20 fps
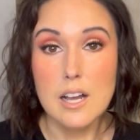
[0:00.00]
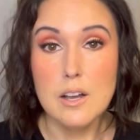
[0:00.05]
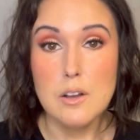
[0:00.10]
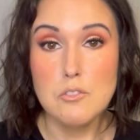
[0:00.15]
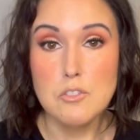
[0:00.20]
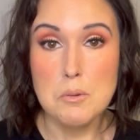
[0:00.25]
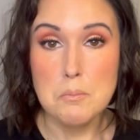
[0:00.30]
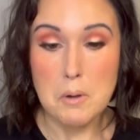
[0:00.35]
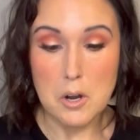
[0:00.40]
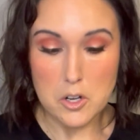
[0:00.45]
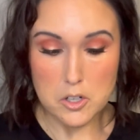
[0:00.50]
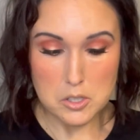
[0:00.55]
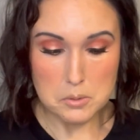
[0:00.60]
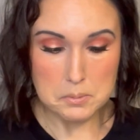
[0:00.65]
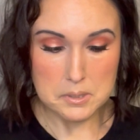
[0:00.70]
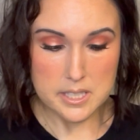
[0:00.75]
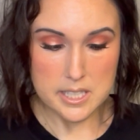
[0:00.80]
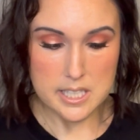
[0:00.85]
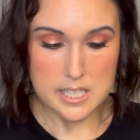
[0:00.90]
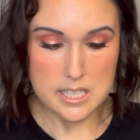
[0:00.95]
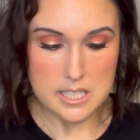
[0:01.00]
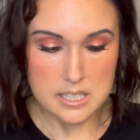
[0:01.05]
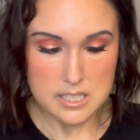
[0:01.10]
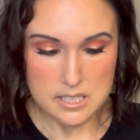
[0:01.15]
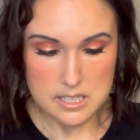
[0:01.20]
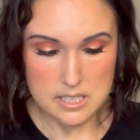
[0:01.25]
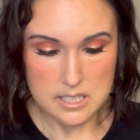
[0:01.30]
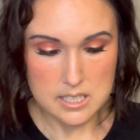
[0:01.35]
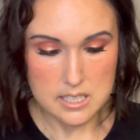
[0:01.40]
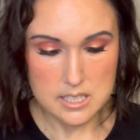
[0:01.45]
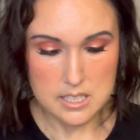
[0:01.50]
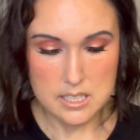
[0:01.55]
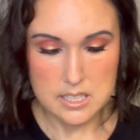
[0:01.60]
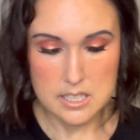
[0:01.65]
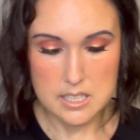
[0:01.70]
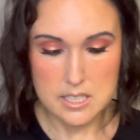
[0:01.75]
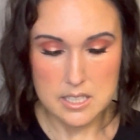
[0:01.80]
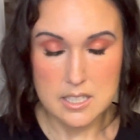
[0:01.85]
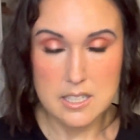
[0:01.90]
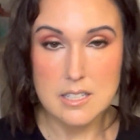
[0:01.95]
remarkably
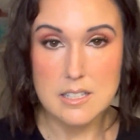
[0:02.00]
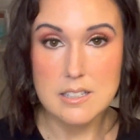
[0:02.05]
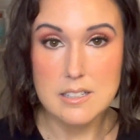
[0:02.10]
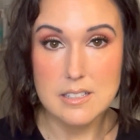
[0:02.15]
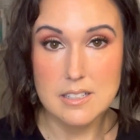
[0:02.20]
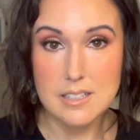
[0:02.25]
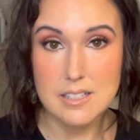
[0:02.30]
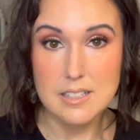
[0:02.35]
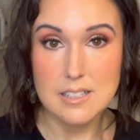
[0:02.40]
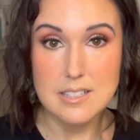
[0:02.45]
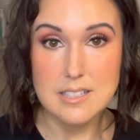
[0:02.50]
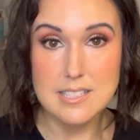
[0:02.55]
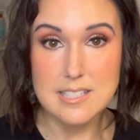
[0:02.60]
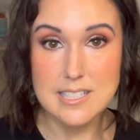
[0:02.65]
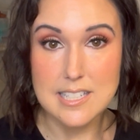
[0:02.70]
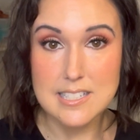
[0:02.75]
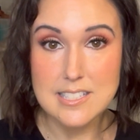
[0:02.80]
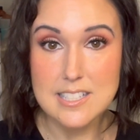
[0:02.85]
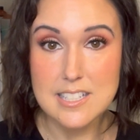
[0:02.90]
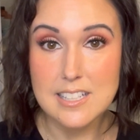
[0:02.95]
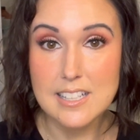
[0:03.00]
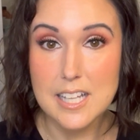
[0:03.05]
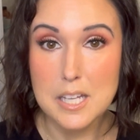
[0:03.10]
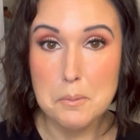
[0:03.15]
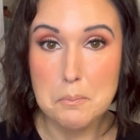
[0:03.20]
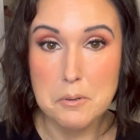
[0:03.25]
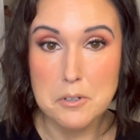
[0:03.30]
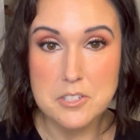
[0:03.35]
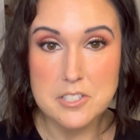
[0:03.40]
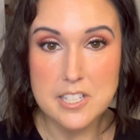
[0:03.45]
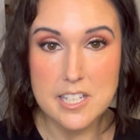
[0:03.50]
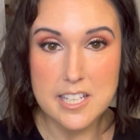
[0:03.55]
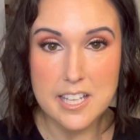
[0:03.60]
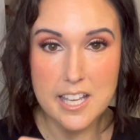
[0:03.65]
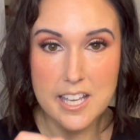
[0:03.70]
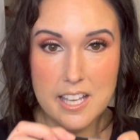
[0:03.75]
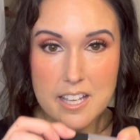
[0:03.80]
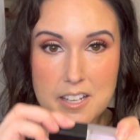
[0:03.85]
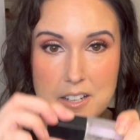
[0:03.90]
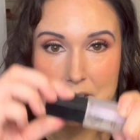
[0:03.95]
scented like birthday
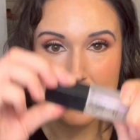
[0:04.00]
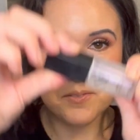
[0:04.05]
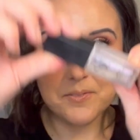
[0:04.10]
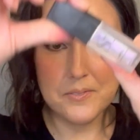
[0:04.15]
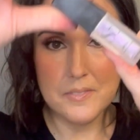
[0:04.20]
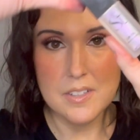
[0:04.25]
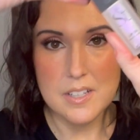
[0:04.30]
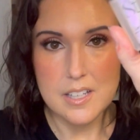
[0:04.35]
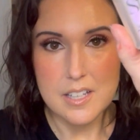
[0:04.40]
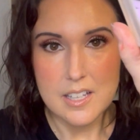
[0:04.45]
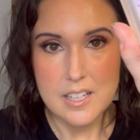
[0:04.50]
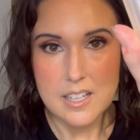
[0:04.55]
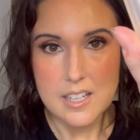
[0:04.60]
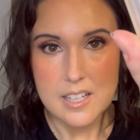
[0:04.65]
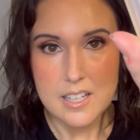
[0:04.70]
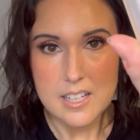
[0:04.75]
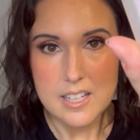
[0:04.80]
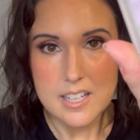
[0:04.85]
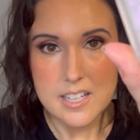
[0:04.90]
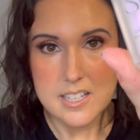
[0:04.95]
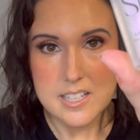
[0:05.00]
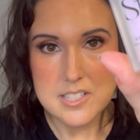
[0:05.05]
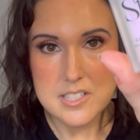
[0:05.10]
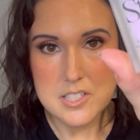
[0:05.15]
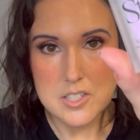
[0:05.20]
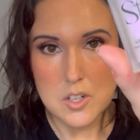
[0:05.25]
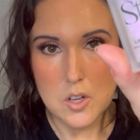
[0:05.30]
cake. It is an